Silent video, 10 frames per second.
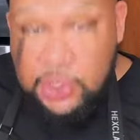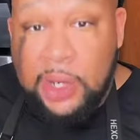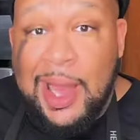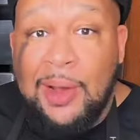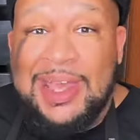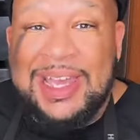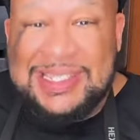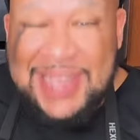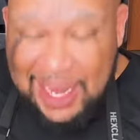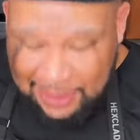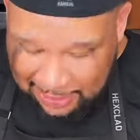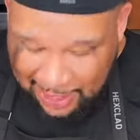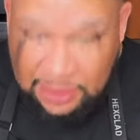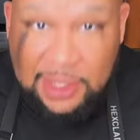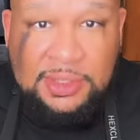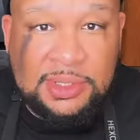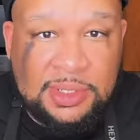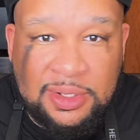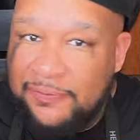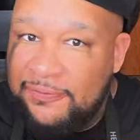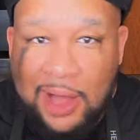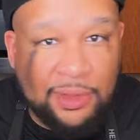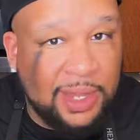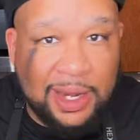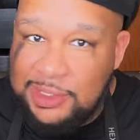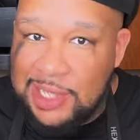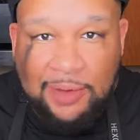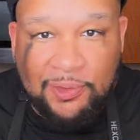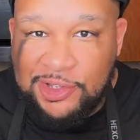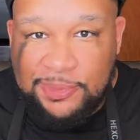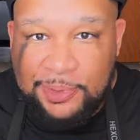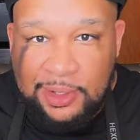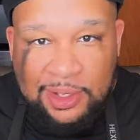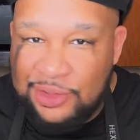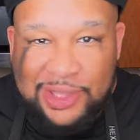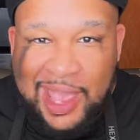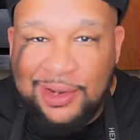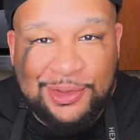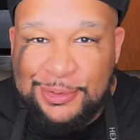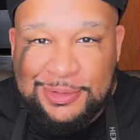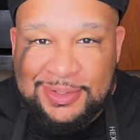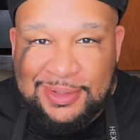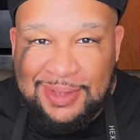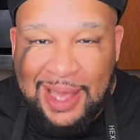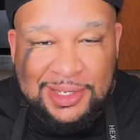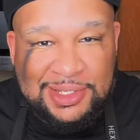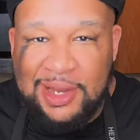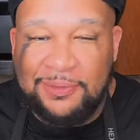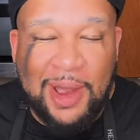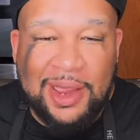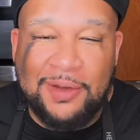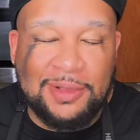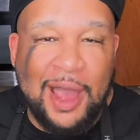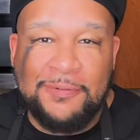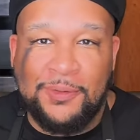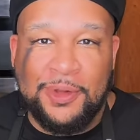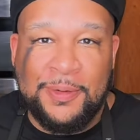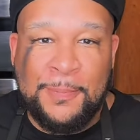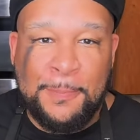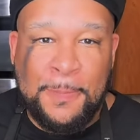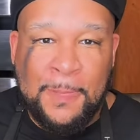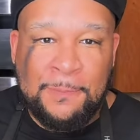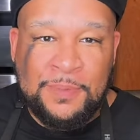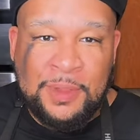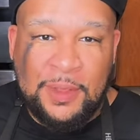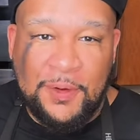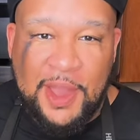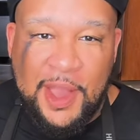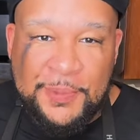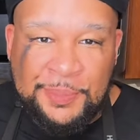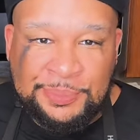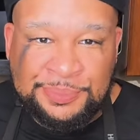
it to turn out exactly like this, follow that exact recipe. You can't lose. I just did it right here live for you. Okay?